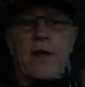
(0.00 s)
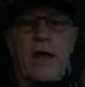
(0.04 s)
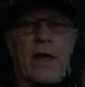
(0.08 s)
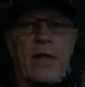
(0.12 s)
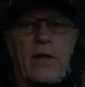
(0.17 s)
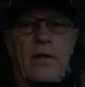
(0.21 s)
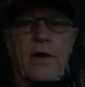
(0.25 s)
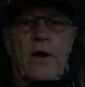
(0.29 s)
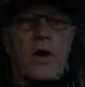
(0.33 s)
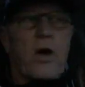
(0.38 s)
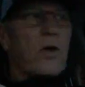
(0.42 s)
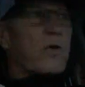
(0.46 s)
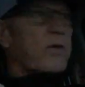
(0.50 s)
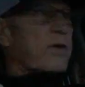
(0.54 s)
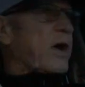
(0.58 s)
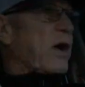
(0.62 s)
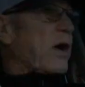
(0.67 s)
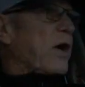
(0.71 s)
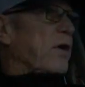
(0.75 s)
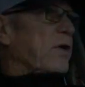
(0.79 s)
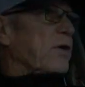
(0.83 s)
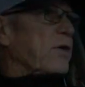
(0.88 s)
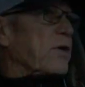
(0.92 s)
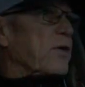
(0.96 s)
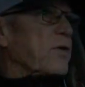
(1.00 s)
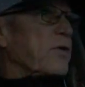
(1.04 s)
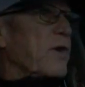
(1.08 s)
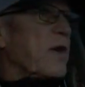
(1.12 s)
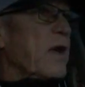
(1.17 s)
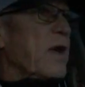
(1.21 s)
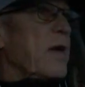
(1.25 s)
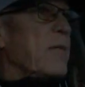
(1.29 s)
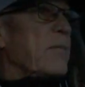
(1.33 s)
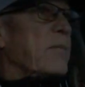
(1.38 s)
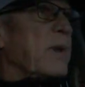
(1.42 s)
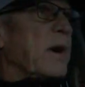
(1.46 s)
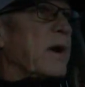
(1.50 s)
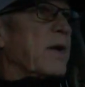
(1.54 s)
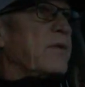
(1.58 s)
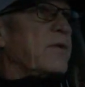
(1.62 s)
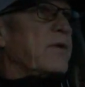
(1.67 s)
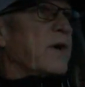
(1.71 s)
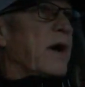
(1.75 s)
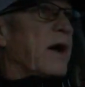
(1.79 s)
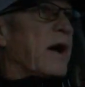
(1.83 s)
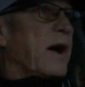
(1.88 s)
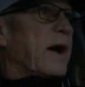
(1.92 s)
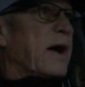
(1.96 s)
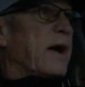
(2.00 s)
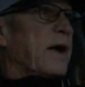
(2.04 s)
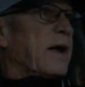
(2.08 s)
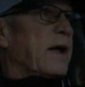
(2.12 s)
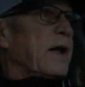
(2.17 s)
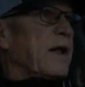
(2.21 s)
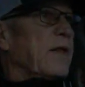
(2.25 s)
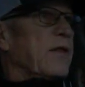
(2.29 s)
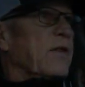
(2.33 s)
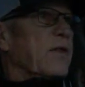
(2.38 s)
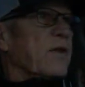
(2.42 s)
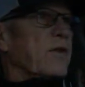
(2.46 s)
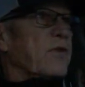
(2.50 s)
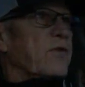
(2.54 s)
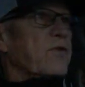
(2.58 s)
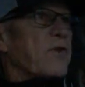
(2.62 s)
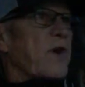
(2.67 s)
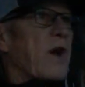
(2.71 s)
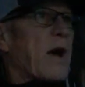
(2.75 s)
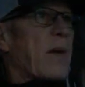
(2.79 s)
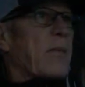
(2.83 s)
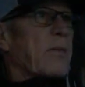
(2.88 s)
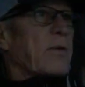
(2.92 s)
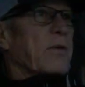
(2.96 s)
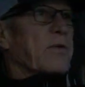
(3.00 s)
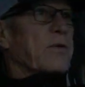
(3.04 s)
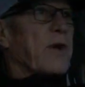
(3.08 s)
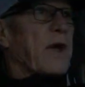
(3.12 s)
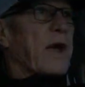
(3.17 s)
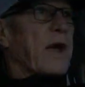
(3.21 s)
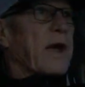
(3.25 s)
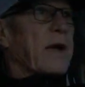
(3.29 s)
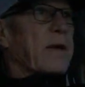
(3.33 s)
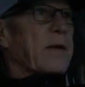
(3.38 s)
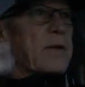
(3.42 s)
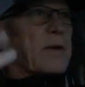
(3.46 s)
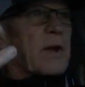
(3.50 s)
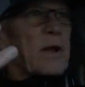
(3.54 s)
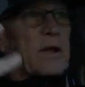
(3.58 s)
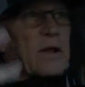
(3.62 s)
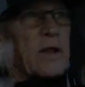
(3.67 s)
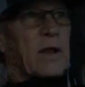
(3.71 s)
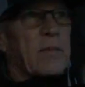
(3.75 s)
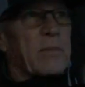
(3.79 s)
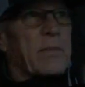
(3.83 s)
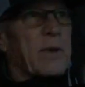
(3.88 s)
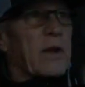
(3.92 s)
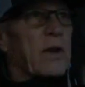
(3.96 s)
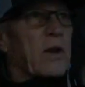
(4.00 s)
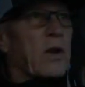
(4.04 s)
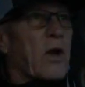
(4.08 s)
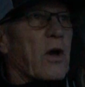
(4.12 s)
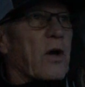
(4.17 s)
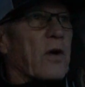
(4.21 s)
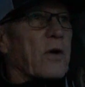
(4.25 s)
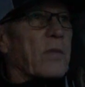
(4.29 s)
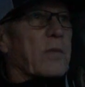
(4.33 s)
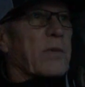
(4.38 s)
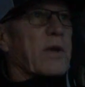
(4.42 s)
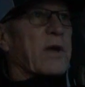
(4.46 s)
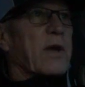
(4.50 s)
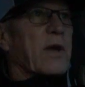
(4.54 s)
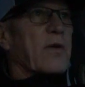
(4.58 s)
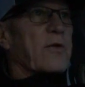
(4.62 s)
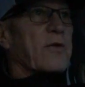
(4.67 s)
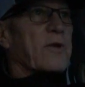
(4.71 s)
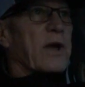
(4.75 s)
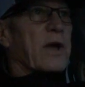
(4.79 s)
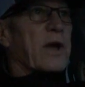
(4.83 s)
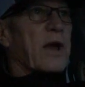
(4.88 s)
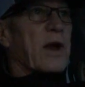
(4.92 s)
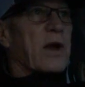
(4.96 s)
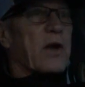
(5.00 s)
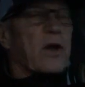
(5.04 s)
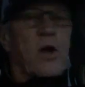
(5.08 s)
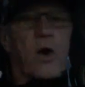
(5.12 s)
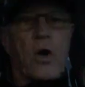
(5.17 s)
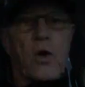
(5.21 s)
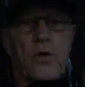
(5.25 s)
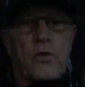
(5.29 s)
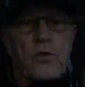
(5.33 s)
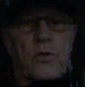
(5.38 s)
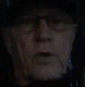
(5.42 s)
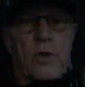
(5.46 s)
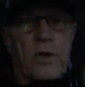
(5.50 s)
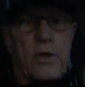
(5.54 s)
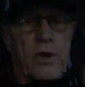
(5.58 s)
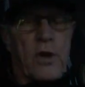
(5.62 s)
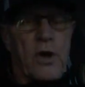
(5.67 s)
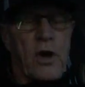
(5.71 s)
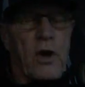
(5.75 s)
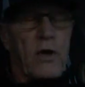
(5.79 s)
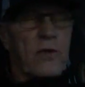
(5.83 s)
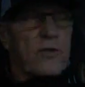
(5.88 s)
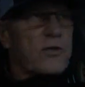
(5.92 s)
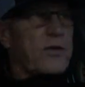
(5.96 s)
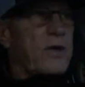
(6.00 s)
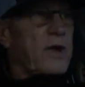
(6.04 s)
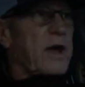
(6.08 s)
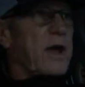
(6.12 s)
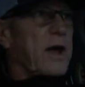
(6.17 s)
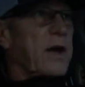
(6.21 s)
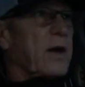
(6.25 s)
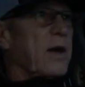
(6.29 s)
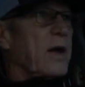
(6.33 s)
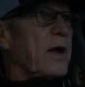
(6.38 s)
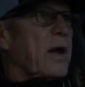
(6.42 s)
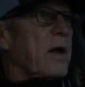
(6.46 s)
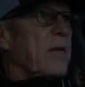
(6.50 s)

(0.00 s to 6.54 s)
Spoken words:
and they're all characters. But this job will take a little bit longer because I got to coax one of the dogs to eat.